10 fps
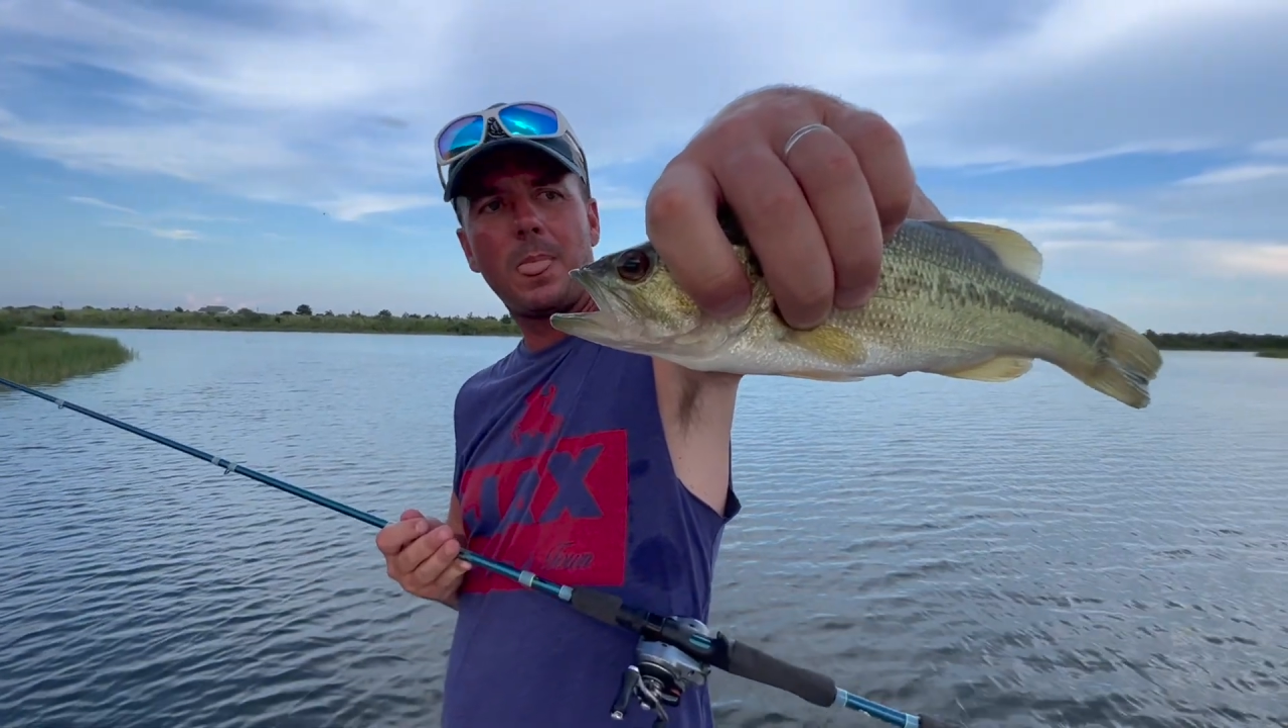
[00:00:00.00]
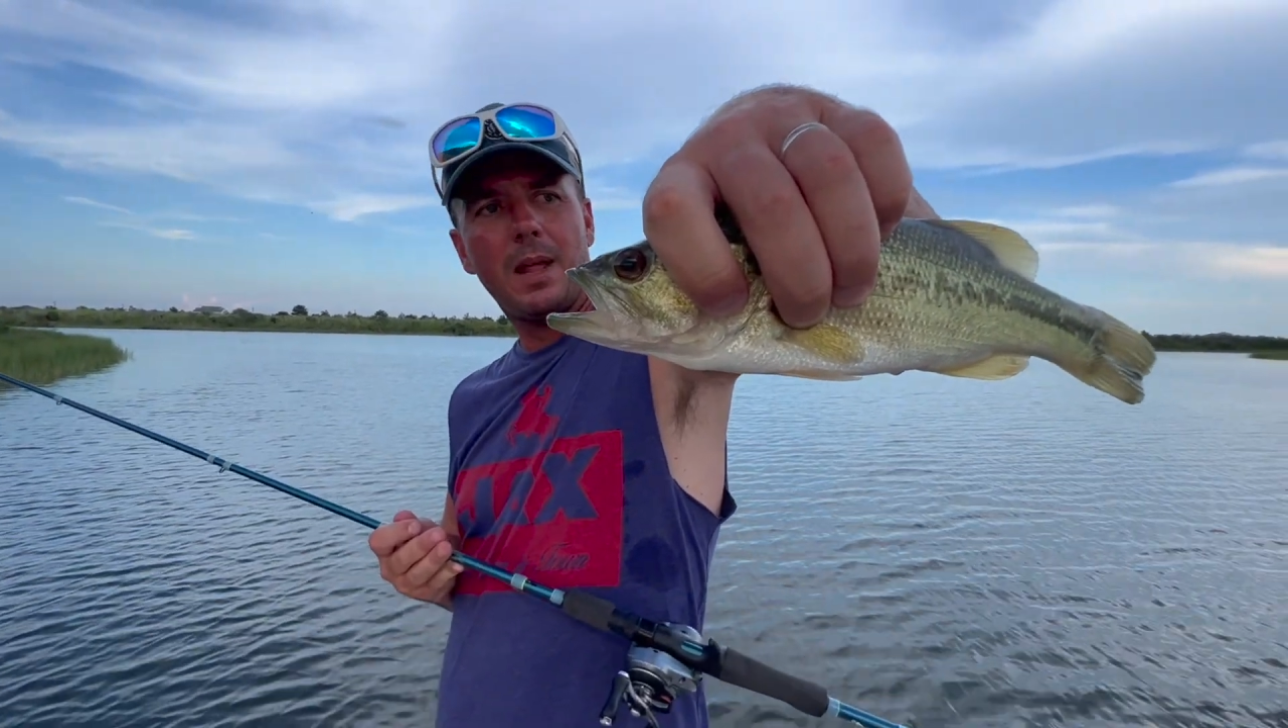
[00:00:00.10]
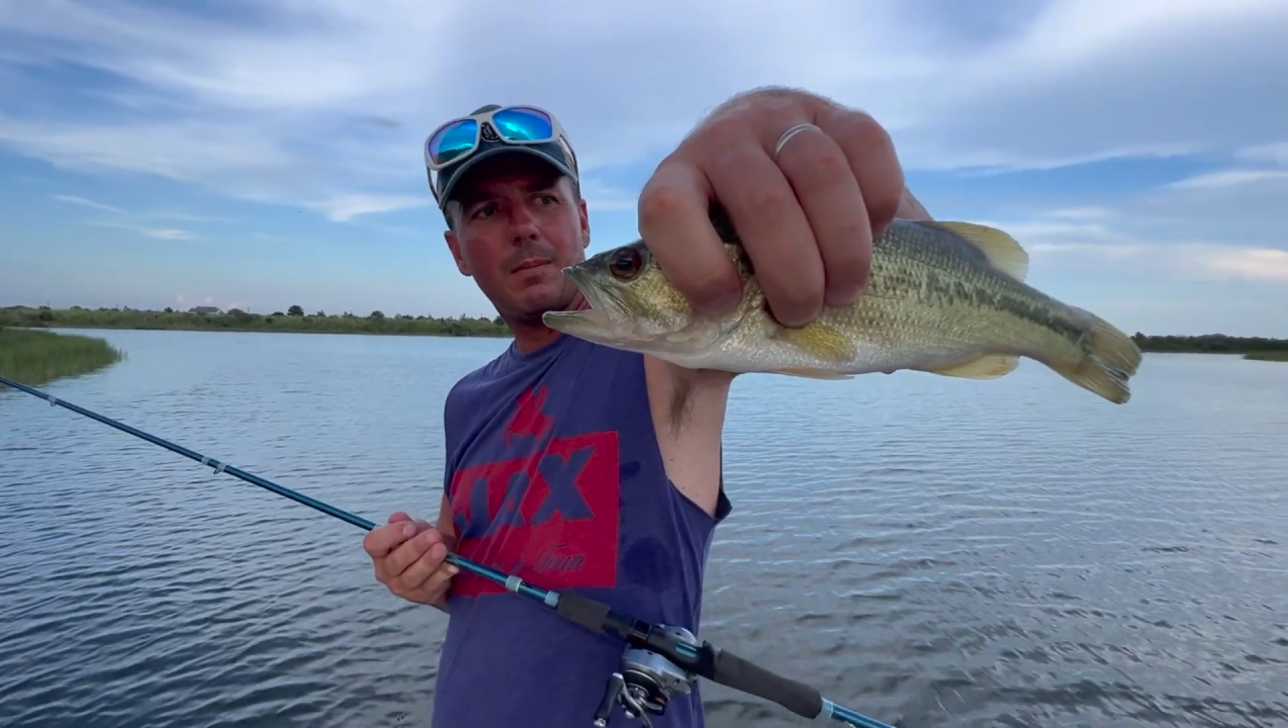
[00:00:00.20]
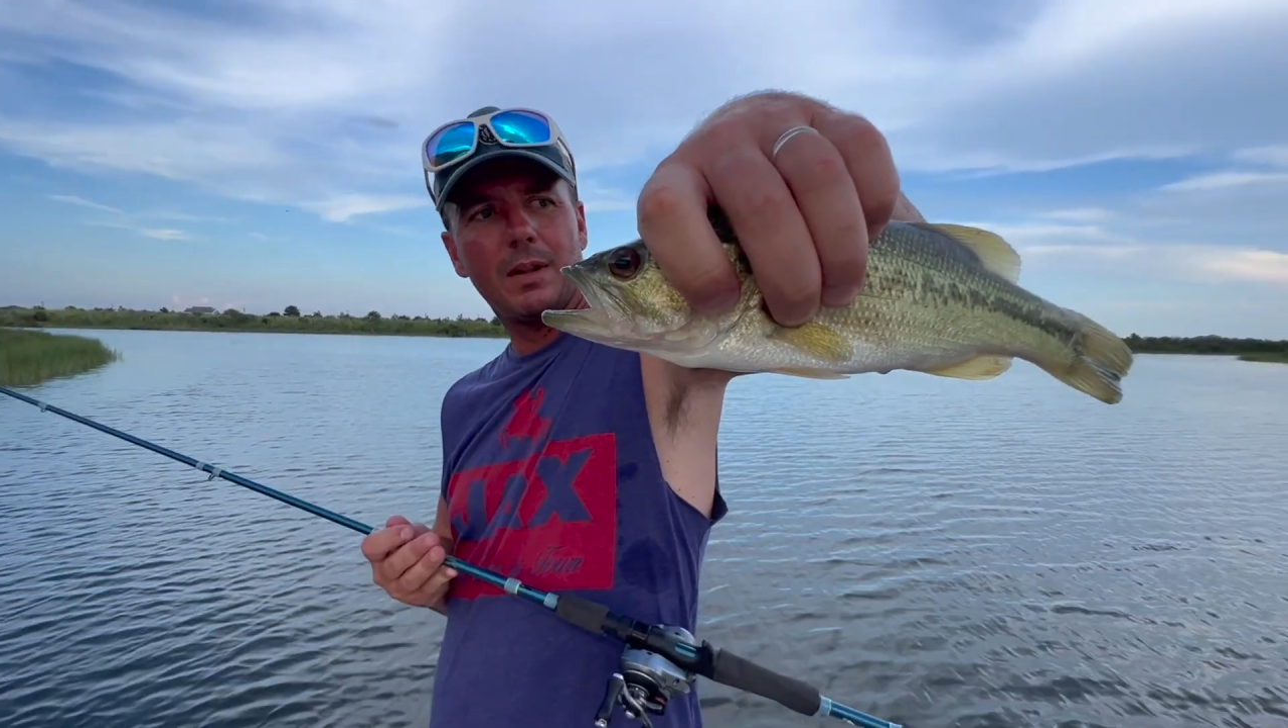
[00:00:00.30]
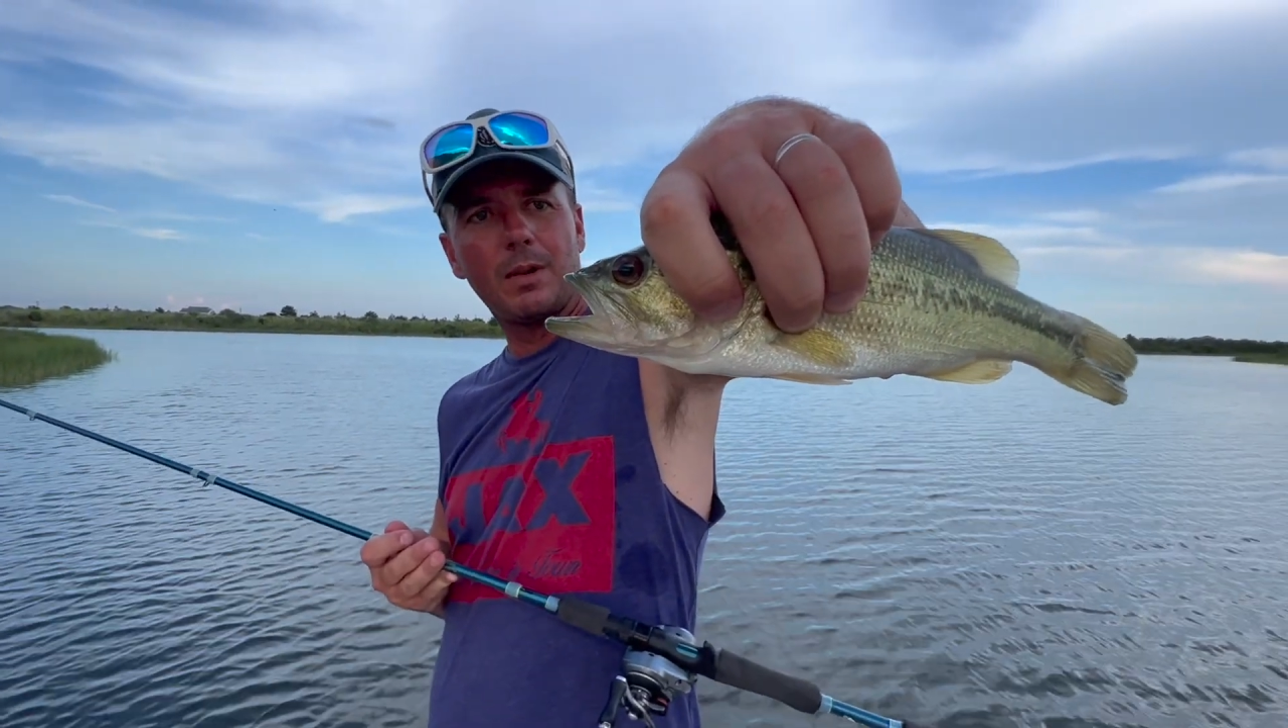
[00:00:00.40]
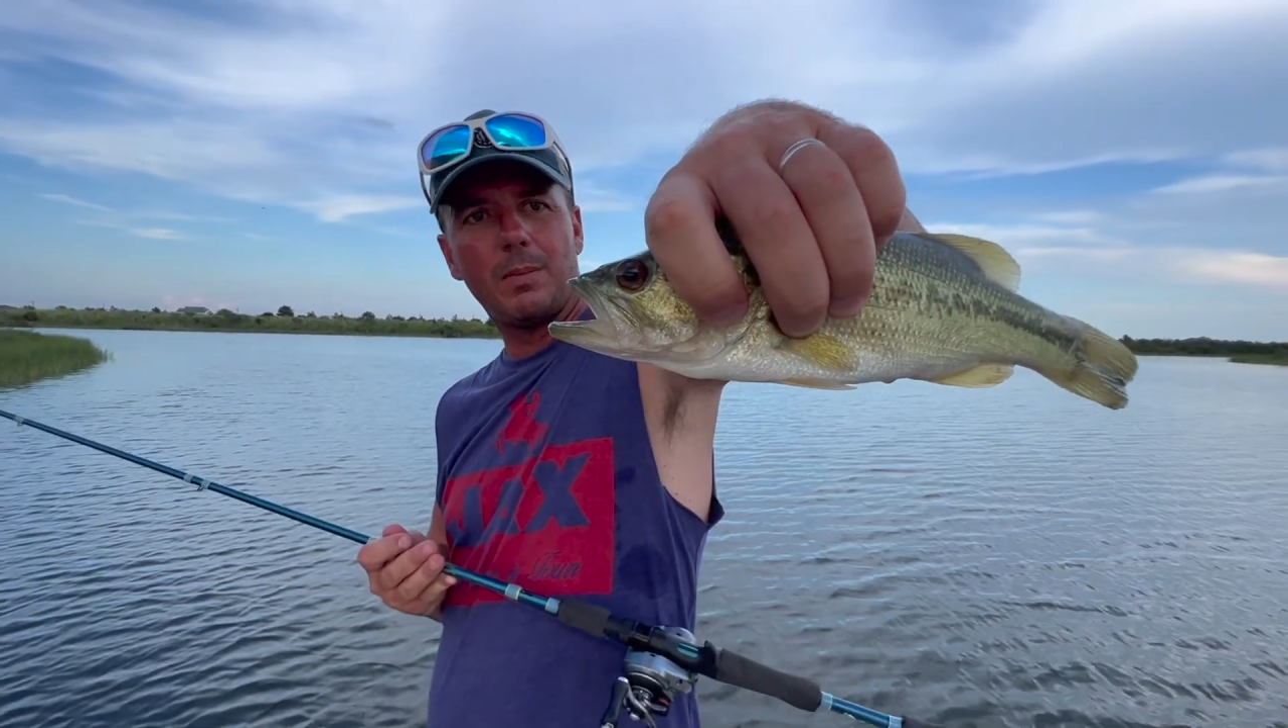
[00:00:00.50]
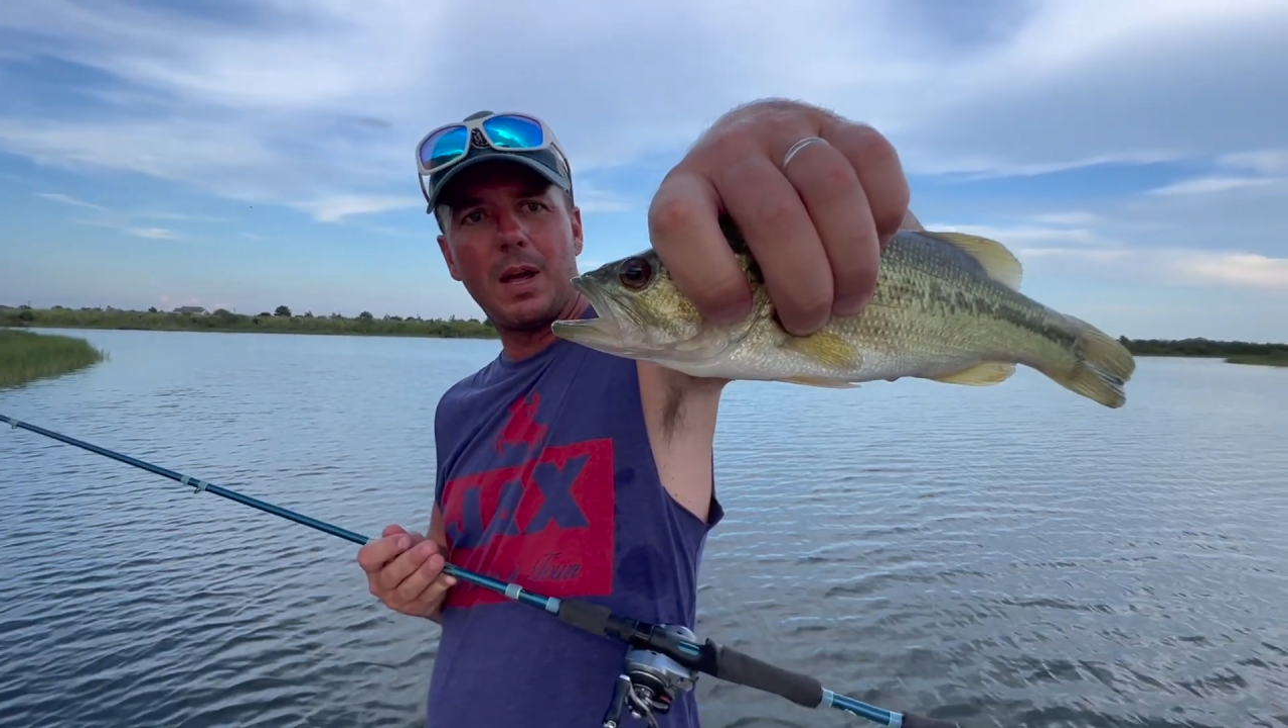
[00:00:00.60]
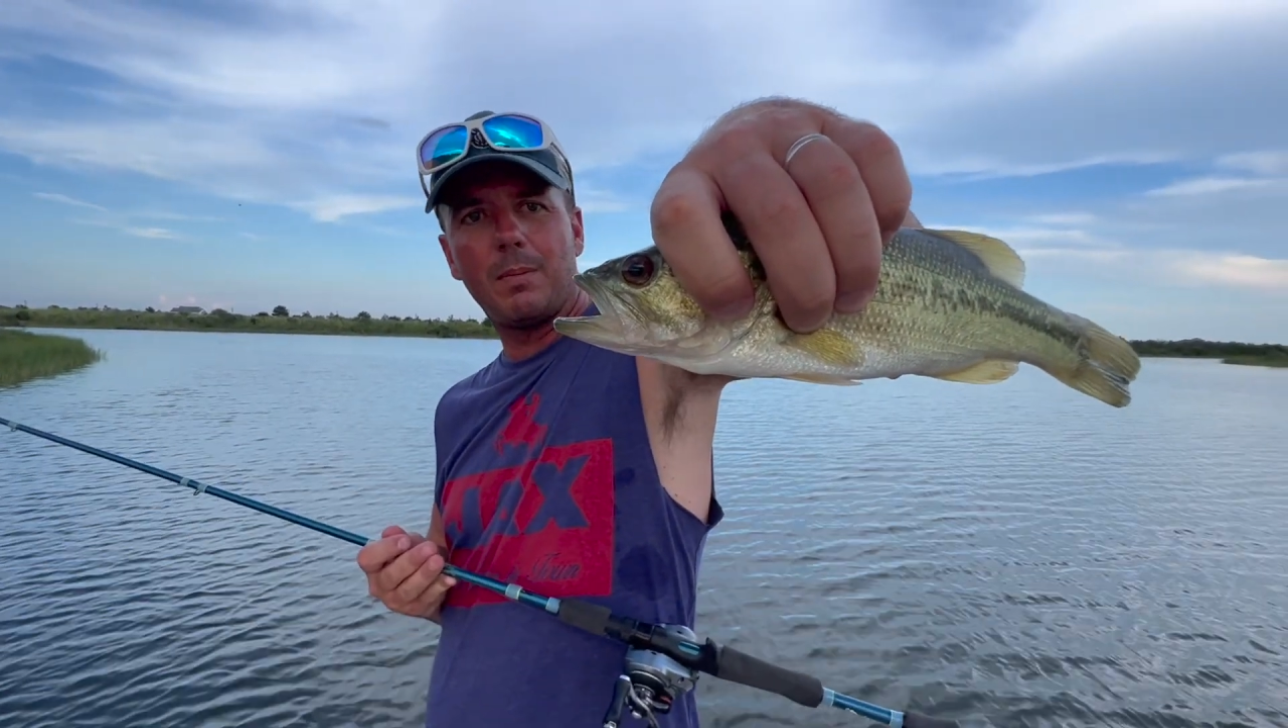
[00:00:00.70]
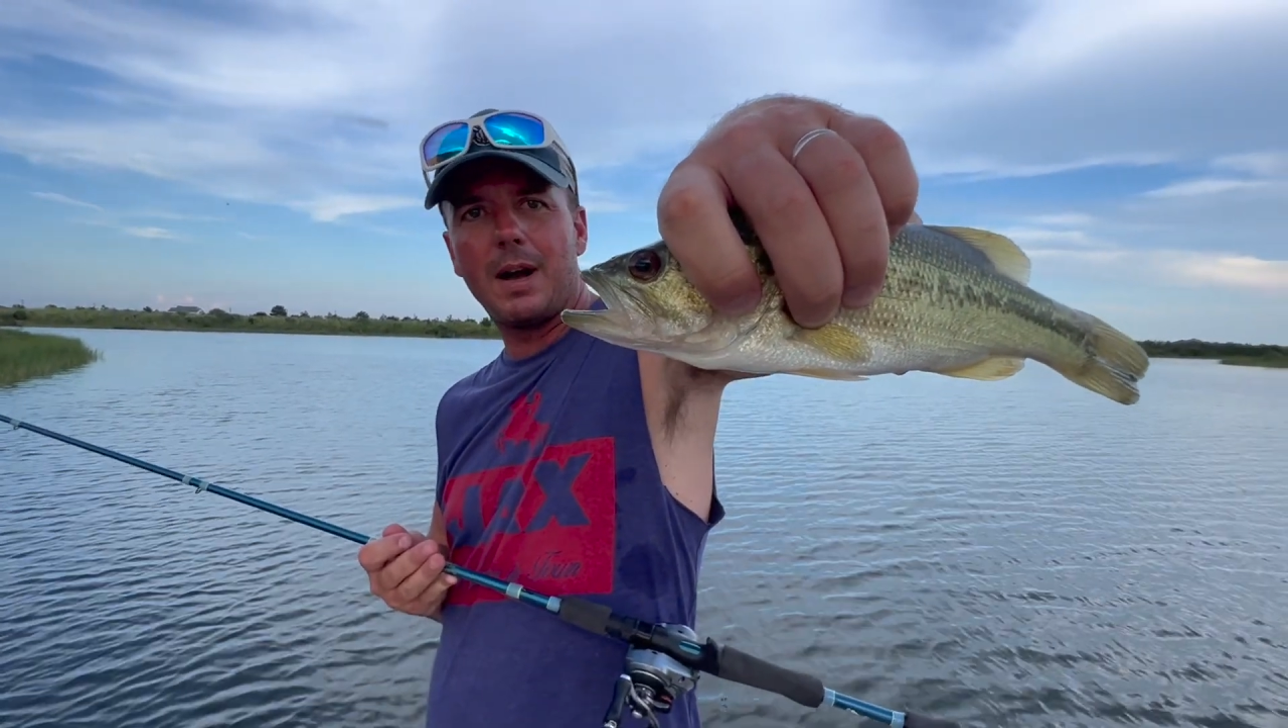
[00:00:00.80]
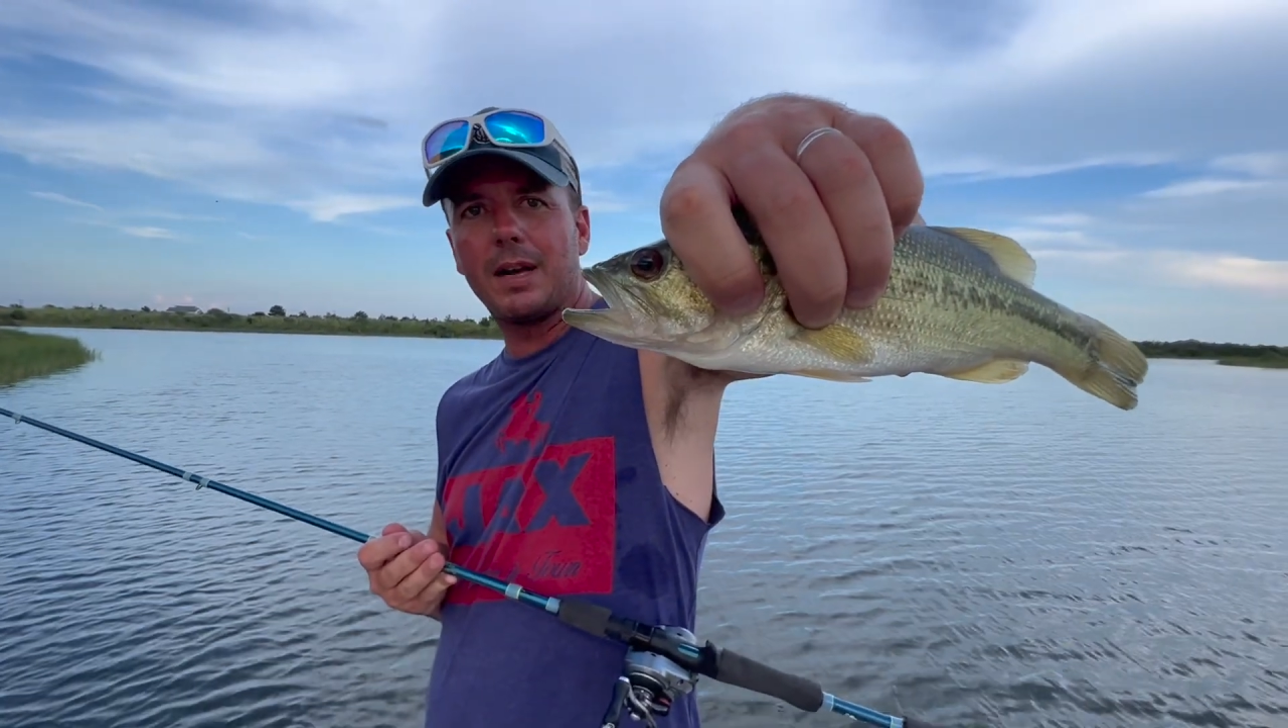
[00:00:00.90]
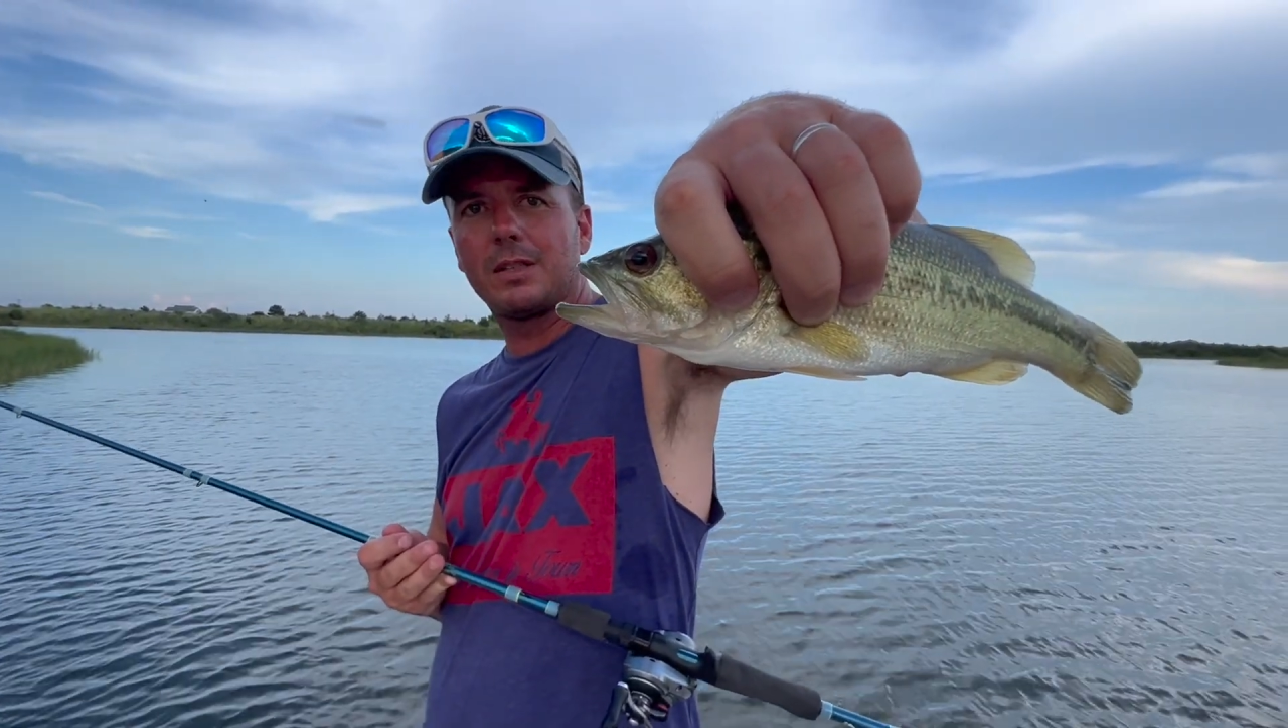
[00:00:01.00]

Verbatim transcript: monthly bait box.